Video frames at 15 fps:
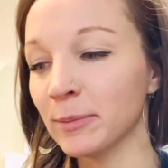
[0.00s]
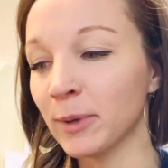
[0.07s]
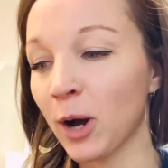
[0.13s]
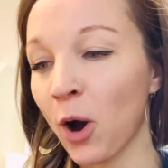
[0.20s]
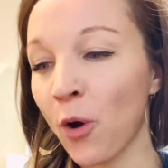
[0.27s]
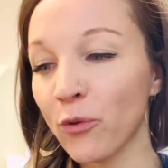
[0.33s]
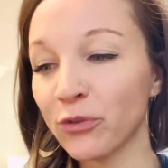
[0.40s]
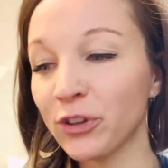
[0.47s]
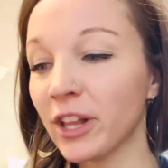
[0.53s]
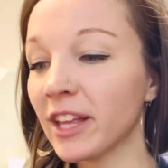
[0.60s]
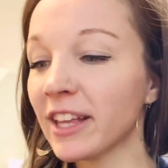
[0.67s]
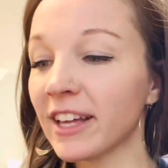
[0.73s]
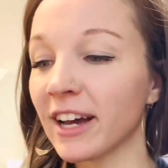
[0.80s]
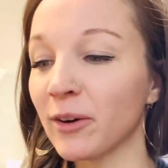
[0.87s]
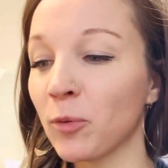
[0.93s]

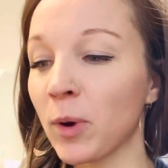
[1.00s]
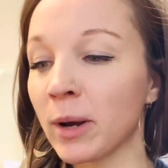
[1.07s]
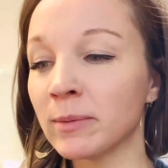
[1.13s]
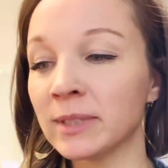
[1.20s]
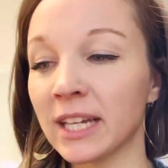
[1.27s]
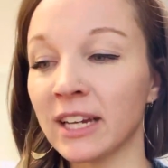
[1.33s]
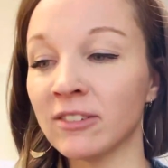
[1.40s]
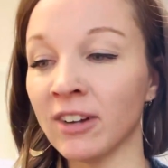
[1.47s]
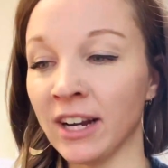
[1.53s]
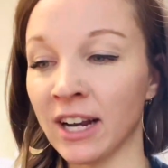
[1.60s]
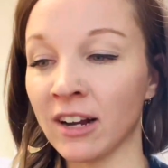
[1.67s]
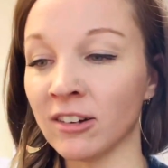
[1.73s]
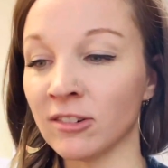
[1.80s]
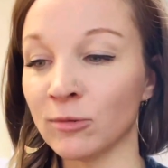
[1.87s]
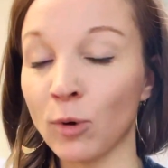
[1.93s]
Hopefully what I'm saying right
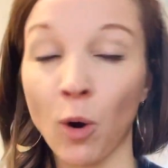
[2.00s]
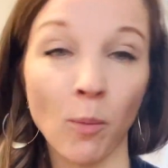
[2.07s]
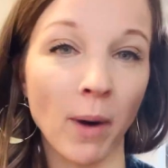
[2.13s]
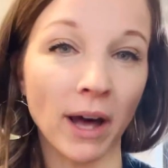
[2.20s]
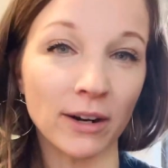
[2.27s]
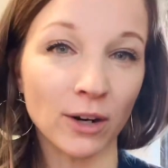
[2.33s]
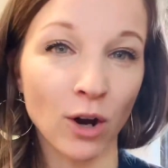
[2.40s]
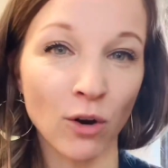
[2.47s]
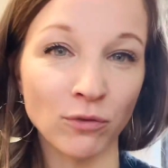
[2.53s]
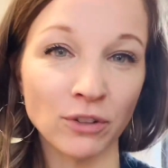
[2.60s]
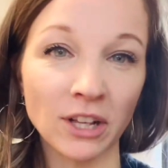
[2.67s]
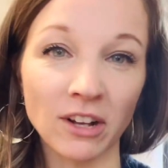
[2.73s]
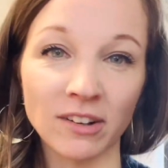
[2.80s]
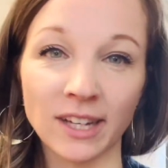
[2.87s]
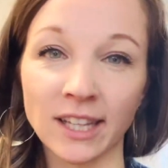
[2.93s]
now won't matter. Hopefully
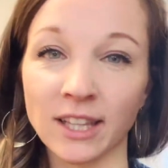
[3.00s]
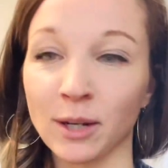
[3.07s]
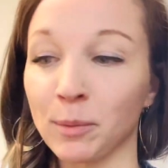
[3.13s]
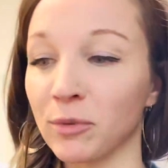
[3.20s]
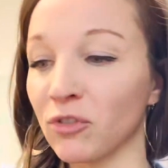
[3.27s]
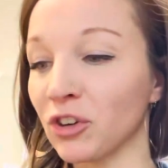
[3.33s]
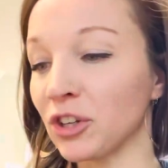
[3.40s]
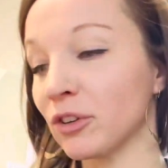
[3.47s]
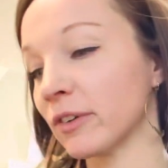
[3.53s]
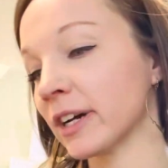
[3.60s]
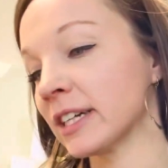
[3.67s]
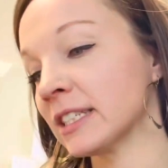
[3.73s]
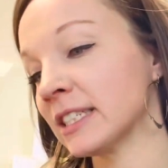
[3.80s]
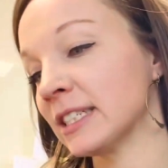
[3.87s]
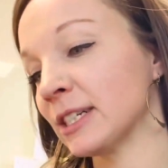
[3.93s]
I'll get there before you
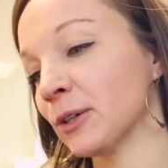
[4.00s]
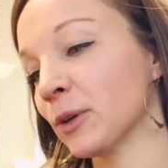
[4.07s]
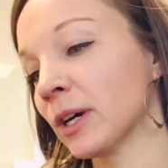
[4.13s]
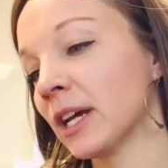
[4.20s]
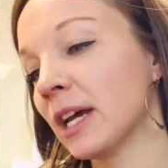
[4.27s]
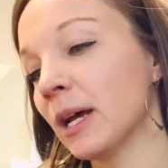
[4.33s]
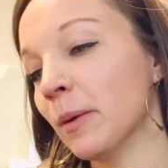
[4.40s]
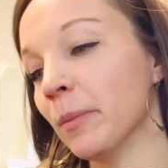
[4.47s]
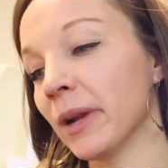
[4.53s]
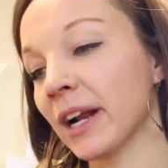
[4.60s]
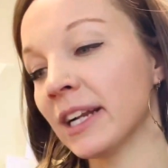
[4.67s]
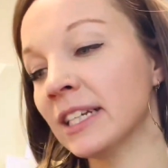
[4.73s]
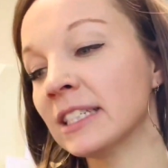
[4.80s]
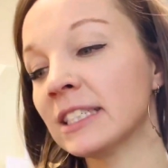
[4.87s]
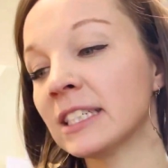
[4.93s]
guys do. But I
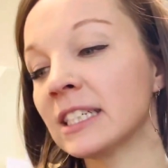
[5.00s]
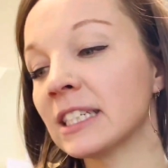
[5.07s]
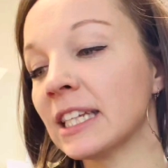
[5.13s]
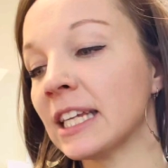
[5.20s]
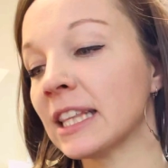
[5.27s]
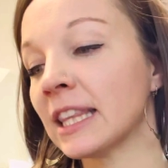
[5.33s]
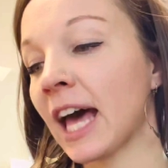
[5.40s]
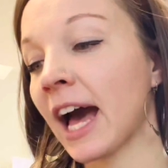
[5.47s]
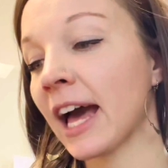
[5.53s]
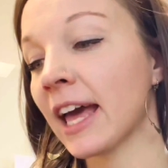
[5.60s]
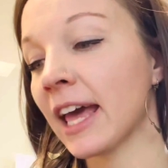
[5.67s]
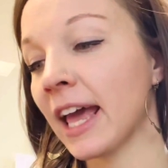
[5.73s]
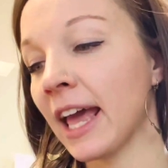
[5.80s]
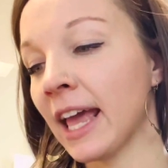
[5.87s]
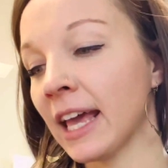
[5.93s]
need to delete
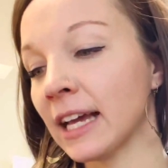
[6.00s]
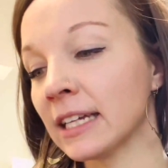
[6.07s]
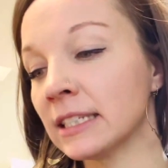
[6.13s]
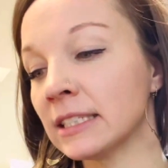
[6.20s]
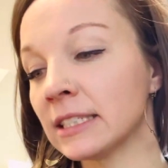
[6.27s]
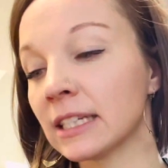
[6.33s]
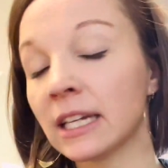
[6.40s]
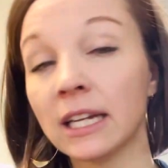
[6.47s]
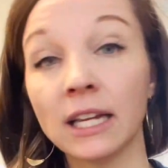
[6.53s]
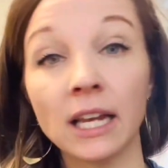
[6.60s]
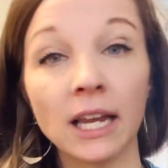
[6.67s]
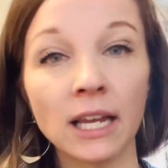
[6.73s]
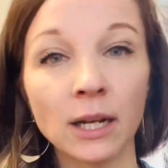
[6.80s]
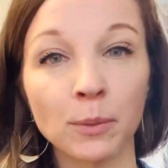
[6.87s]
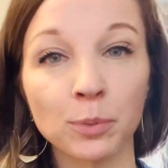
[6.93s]
that. And
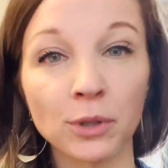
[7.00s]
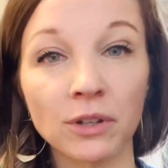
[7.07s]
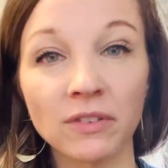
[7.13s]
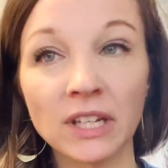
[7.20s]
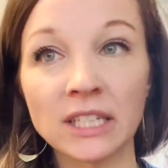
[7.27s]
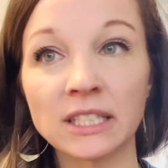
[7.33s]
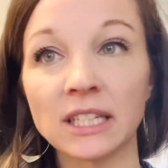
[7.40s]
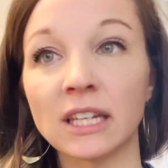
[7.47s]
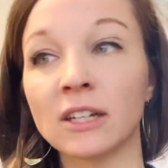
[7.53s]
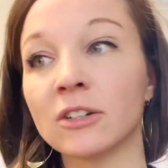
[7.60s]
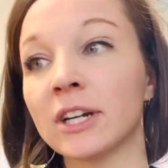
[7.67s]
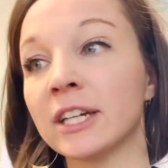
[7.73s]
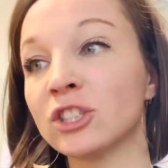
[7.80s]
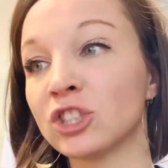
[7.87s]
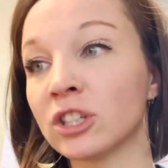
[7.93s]
in a previous
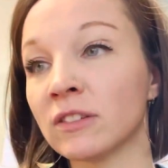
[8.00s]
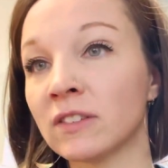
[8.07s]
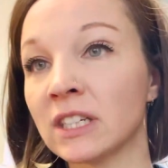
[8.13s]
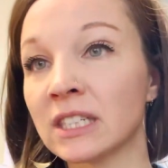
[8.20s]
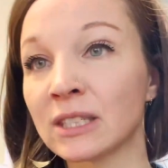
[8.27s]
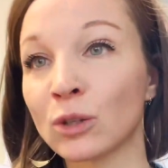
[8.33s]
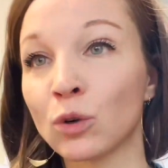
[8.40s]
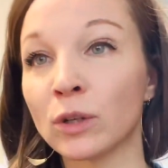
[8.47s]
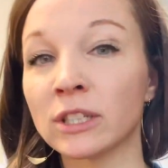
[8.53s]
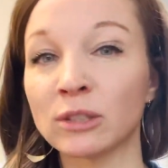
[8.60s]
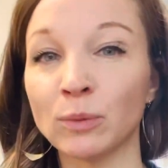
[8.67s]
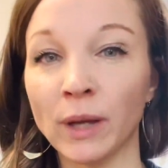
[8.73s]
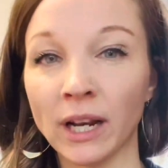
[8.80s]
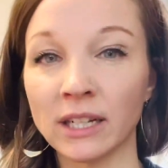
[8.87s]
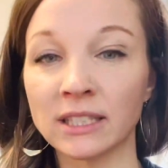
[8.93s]
iteration of this course,
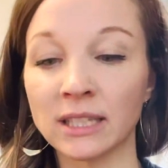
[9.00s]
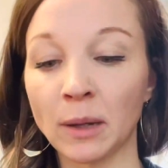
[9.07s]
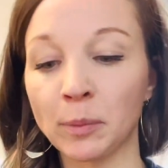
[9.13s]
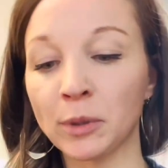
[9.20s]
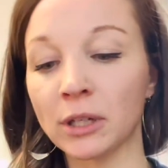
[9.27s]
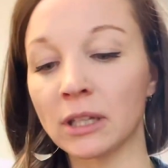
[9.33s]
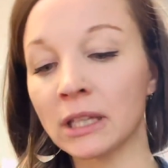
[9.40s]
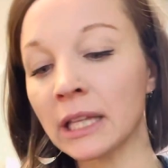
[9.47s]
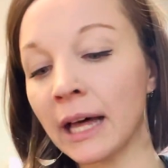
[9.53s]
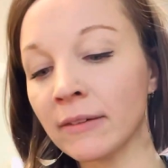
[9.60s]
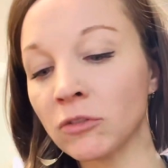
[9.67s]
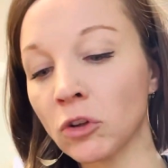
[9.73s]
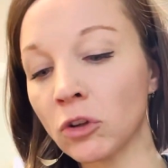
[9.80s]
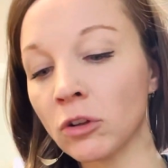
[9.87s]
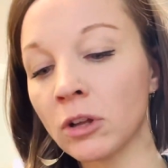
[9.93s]
we had a separate
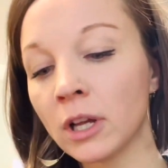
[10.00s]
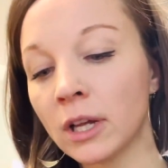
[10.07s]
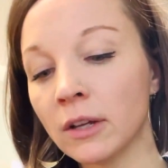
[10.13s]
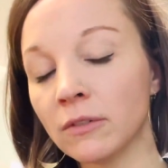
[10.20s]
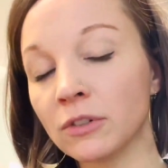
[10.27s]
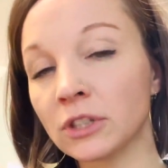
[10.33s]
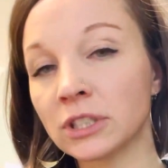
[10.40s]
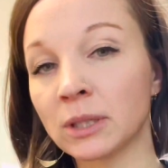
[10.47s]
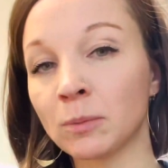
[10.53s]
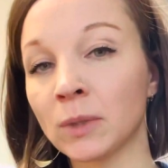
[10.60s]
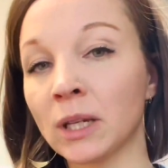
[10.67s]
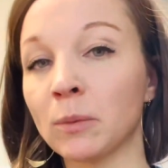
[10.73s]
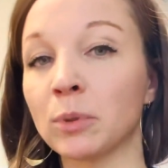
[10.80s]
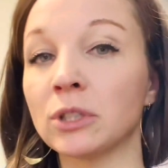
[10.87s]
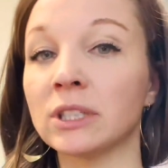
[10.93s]
level for
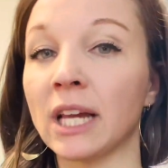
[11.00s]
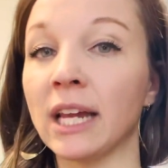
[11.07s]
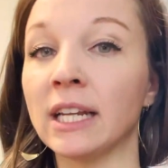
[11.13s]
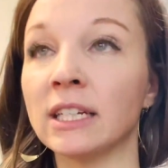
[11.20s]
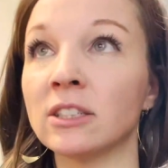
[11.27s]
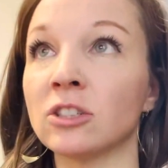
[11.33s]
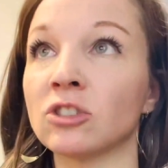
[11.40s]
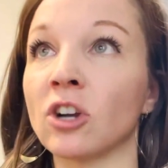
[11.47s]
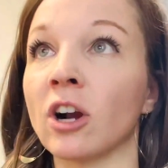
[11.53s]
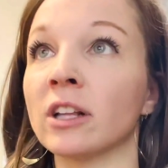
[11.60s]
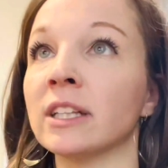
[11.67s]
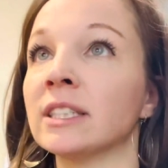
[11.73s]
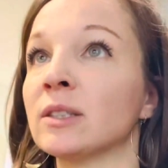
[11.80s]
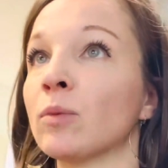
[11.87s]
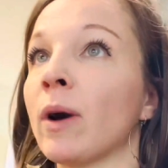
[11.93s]
something pertaining to
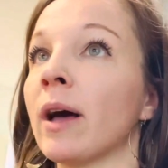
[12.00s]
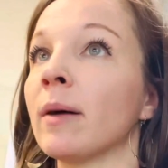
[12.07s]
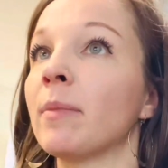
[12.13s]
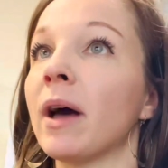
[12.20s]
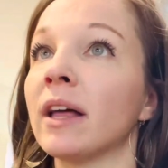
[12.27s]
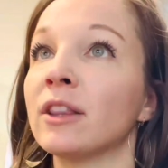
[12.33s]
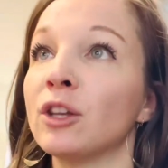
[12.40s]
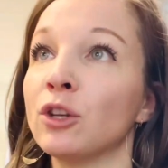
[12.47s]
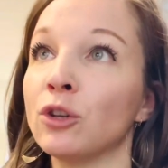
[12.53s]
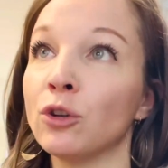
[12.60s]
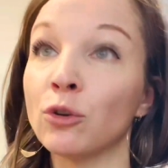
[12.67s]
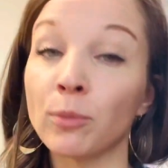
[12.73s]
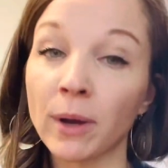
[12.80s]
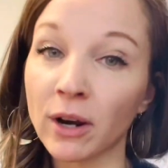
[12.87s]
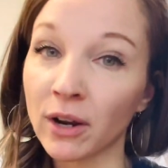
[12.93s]
Charlotte's Web and the
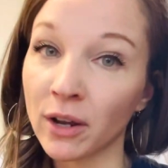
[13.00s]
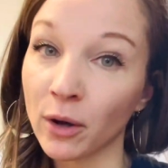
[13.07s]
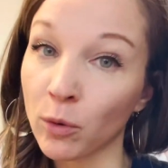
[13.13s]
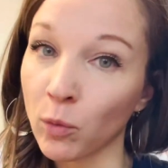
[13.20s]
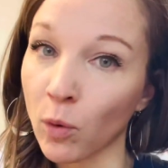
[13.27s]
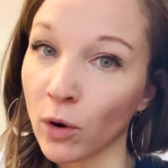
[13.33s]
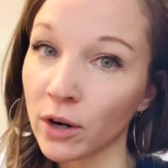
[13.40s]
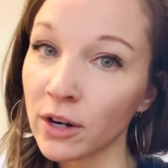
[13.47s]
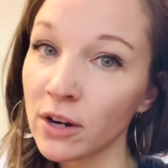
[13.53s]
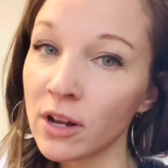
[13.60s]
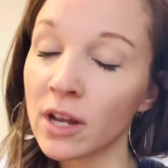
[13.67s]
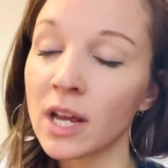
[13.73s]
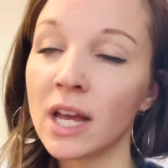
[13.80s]
Newbery Award.